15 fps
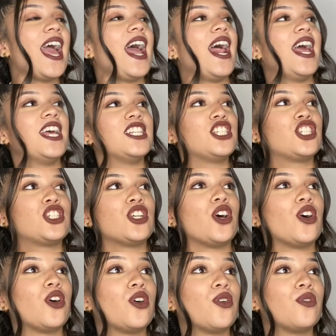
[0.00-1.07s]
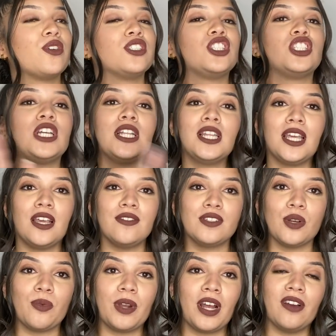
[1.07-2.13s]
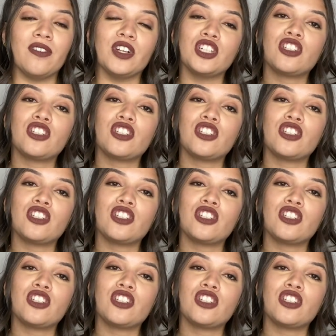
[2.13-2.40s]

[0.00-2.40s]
And so she leaves or whatever.